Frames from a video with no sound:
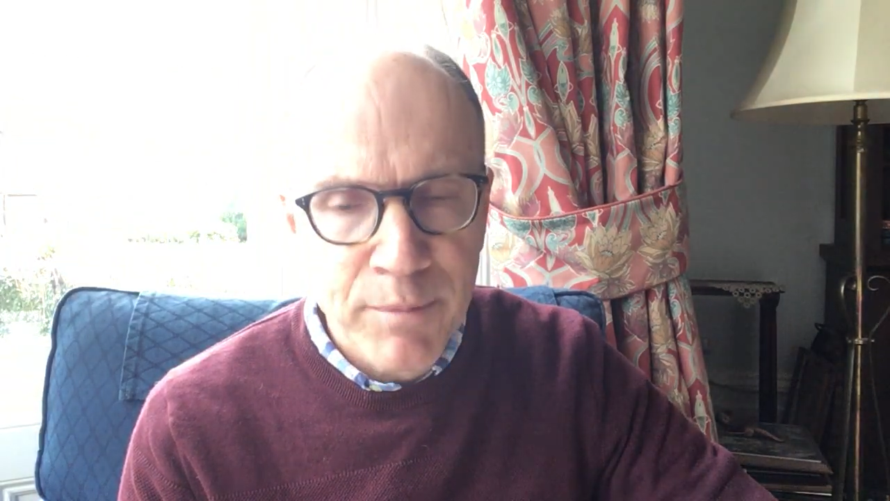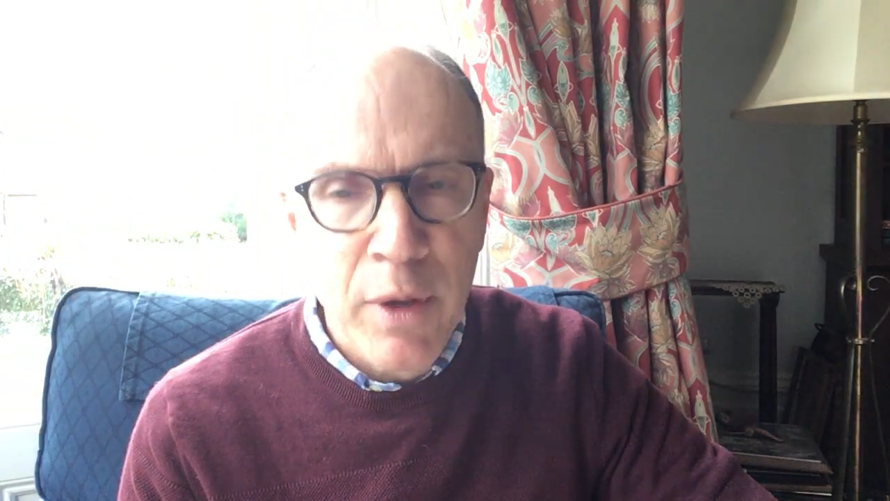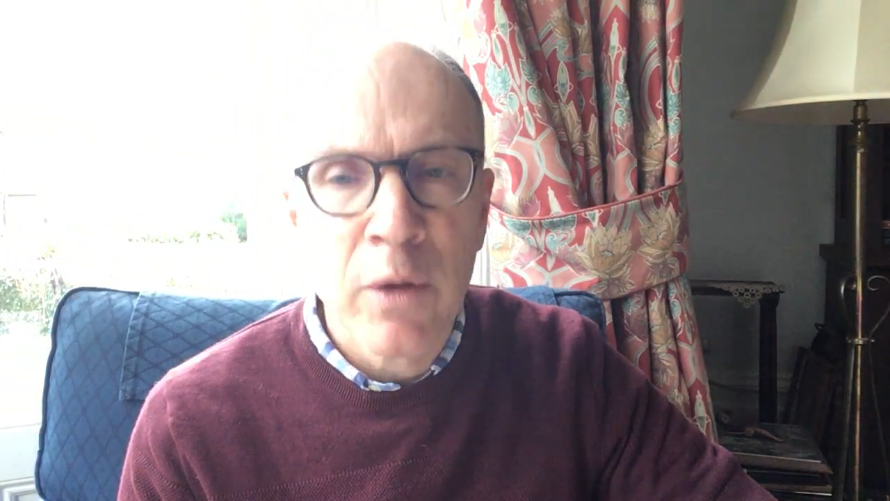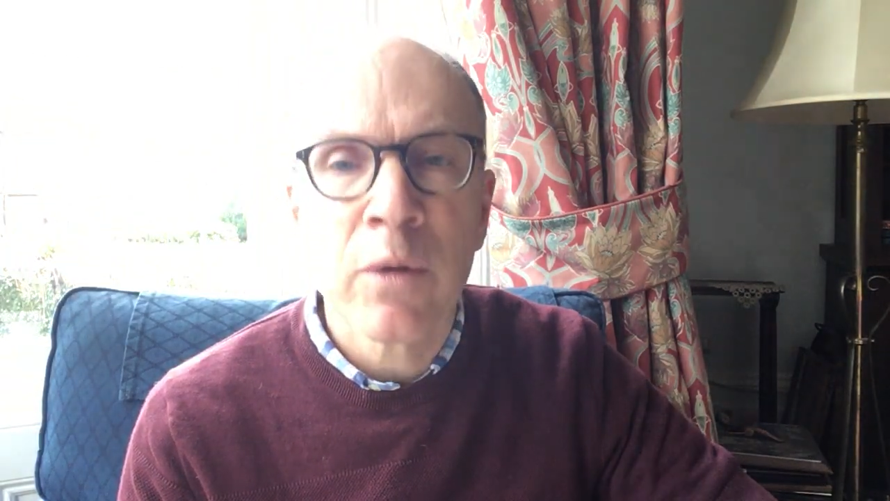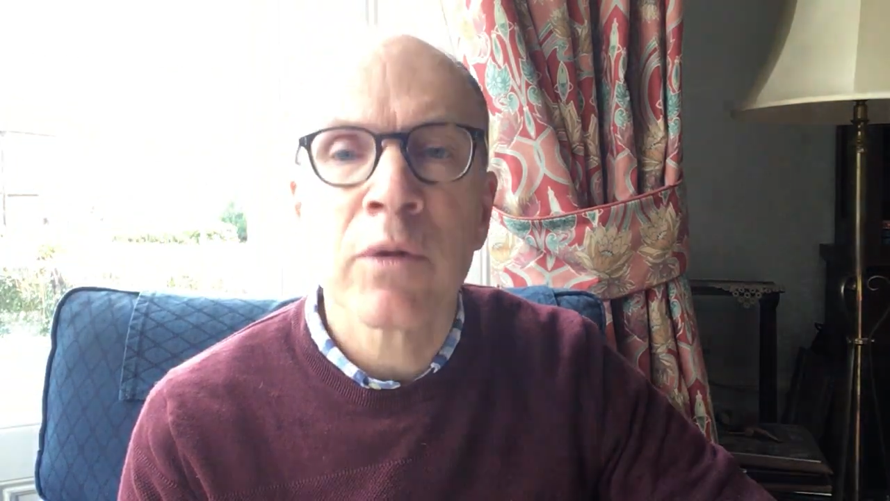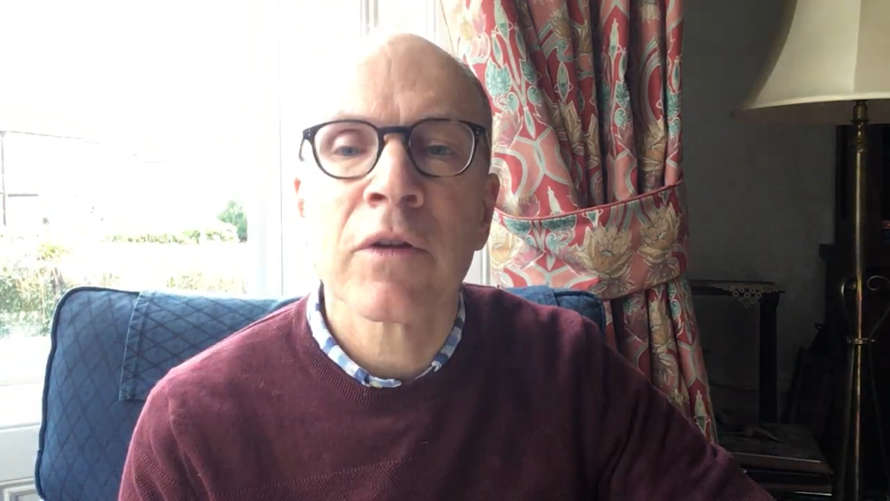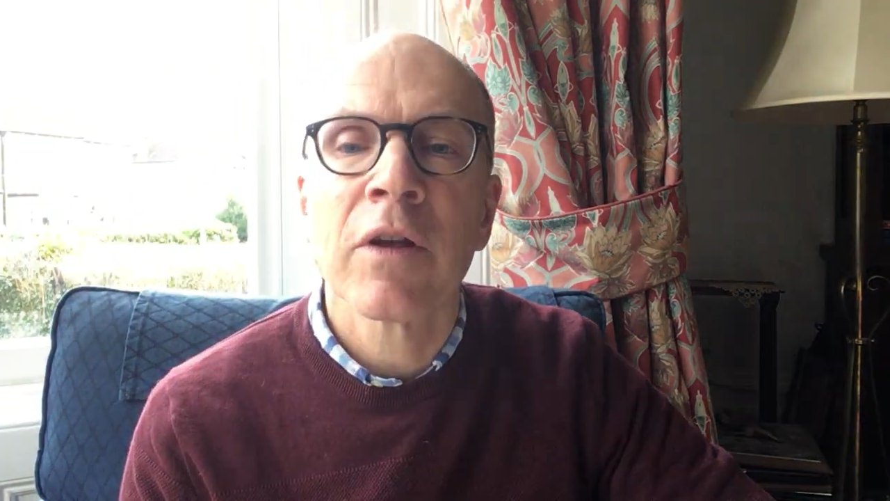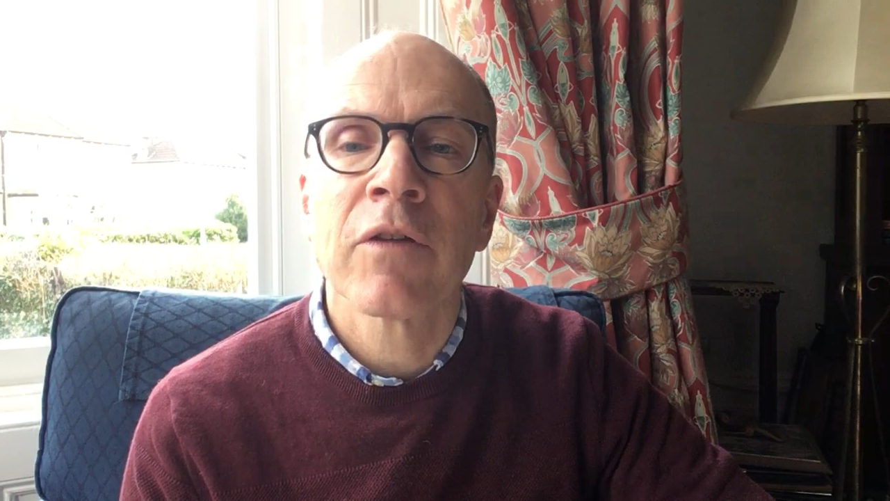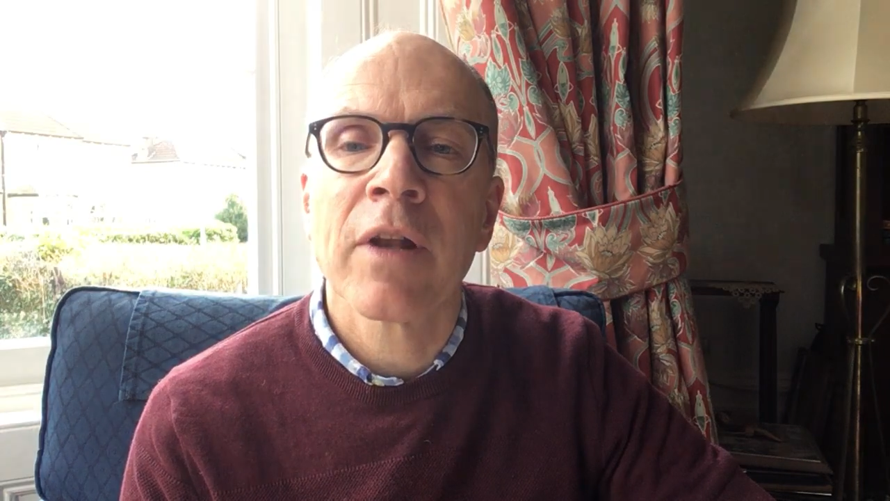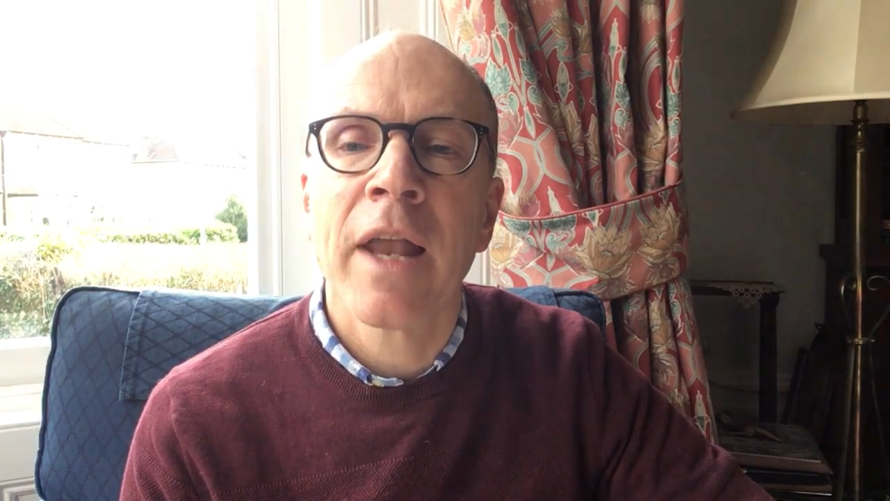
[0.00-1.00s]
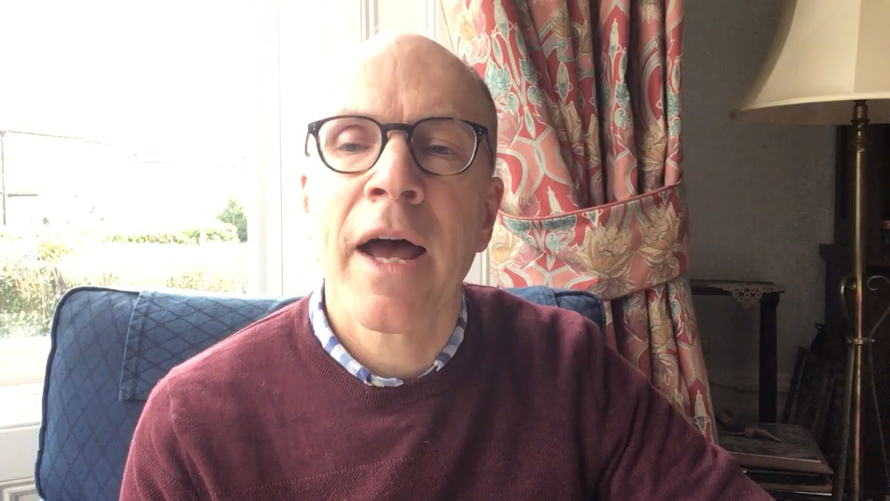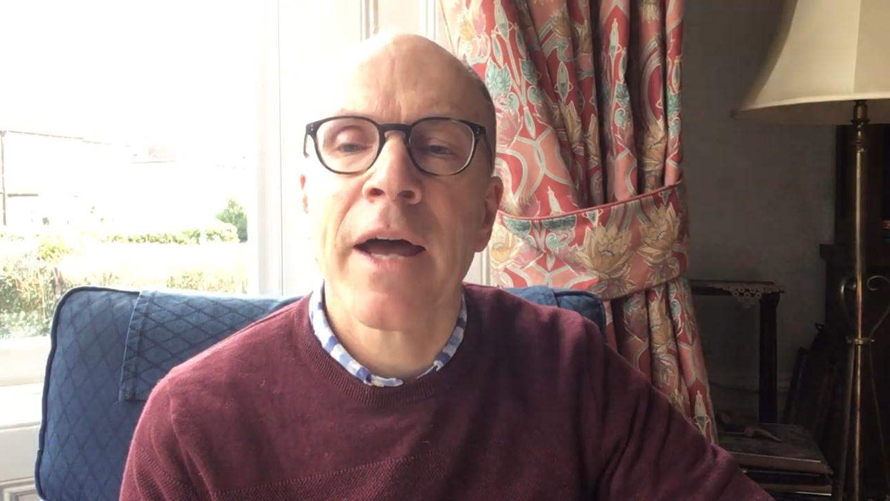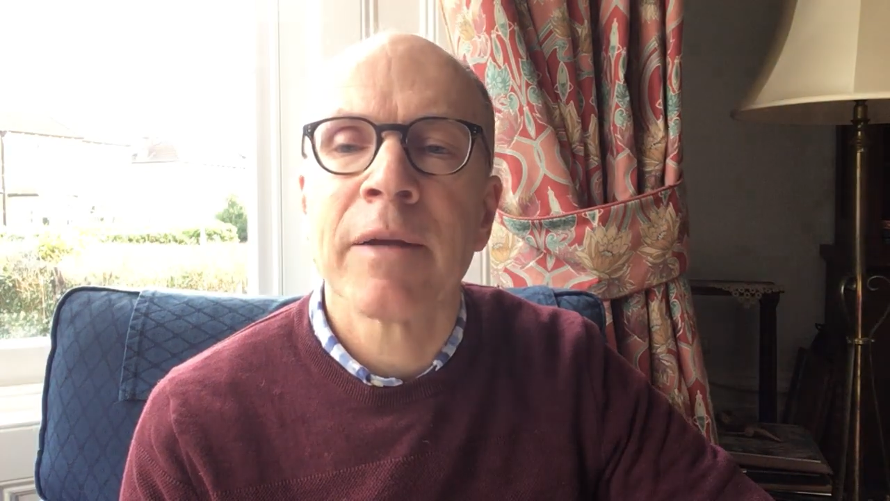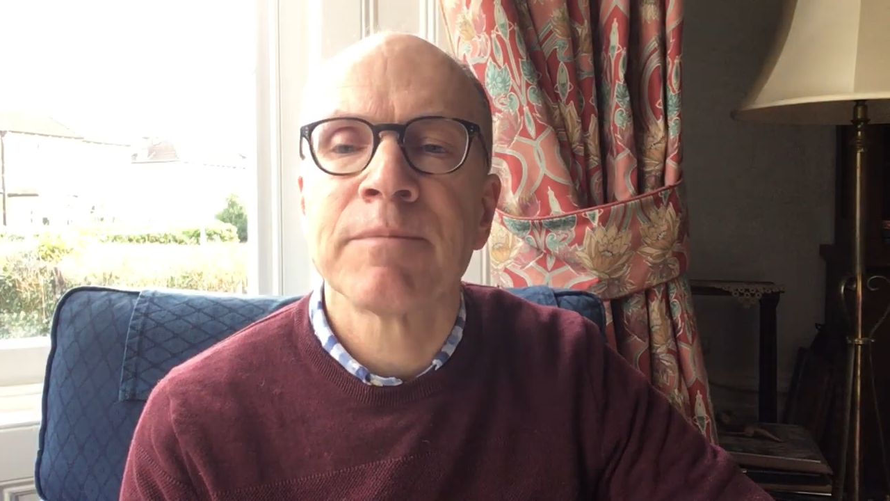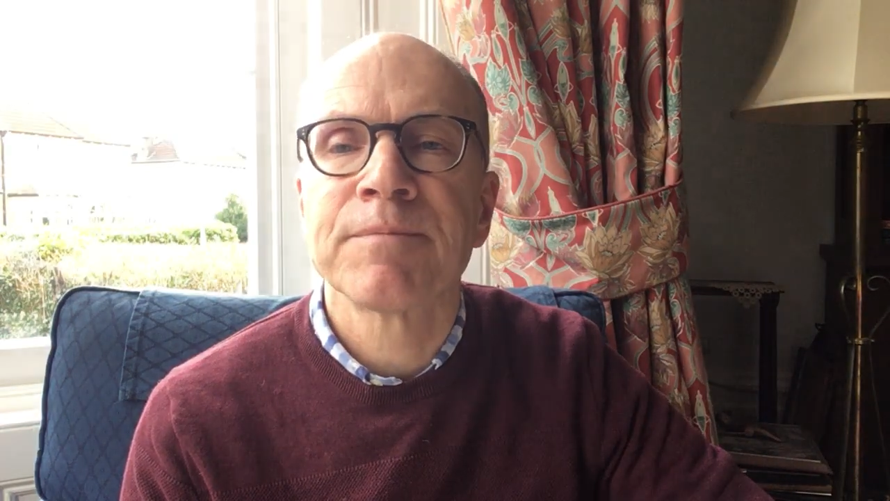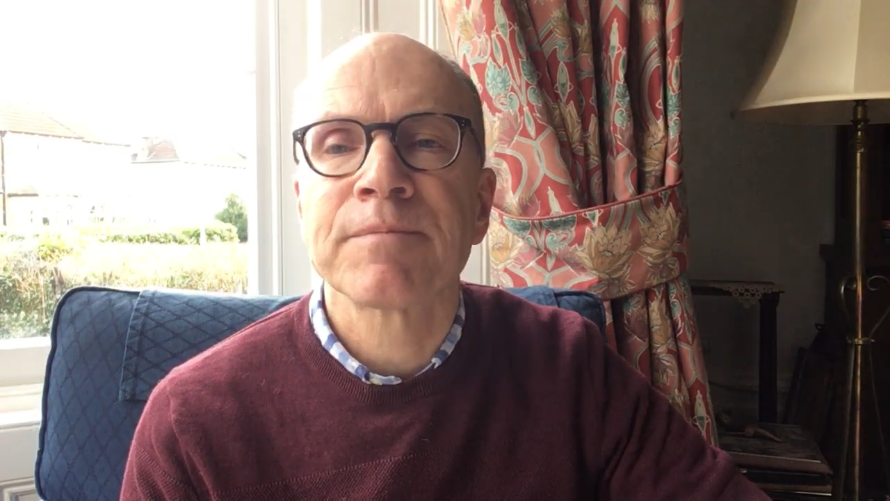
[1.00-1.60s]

bold as a lion."